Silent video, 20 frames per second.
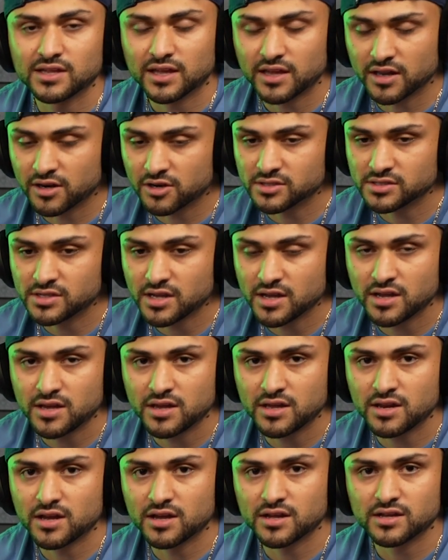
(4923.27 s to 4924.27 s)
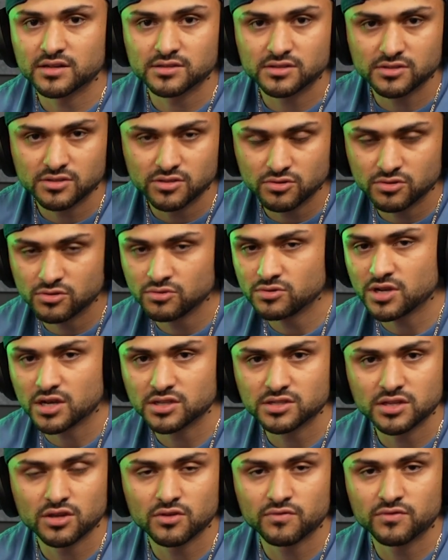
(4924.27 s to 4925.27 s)
Like Edgar said, you too,
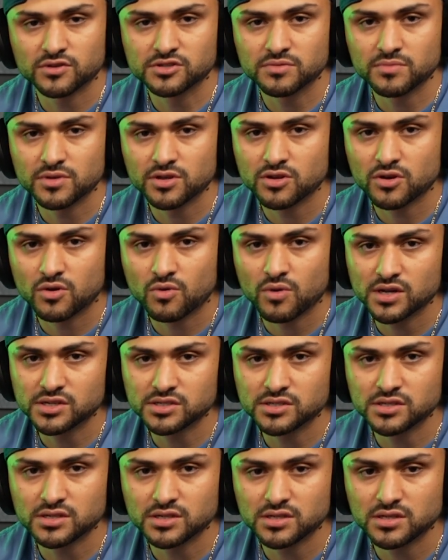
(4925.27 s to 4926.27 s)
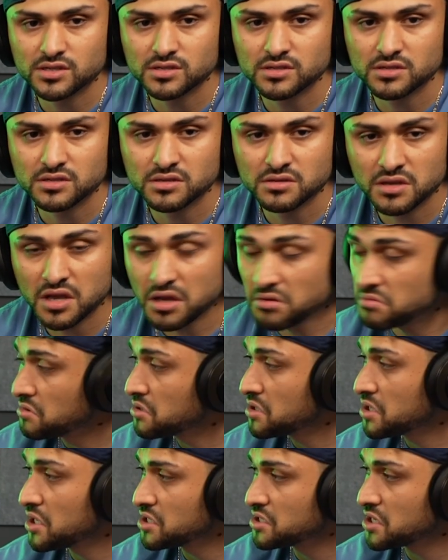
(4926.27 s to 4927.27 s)
Josh. Thank you for submitting your question. And yeah, we'll
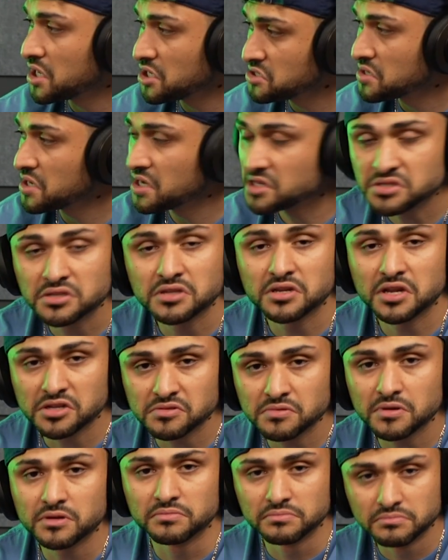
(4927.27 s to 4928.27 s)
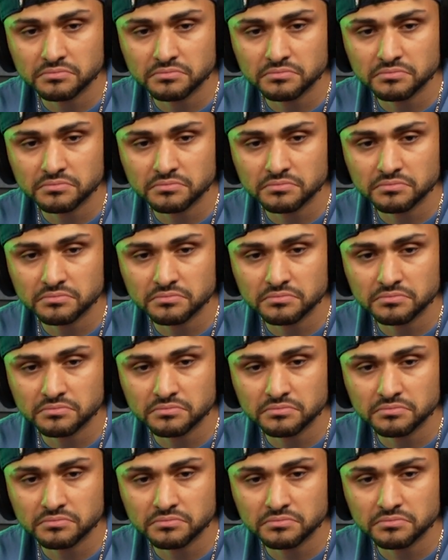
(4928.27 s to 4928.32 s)
catch you guys on the next one.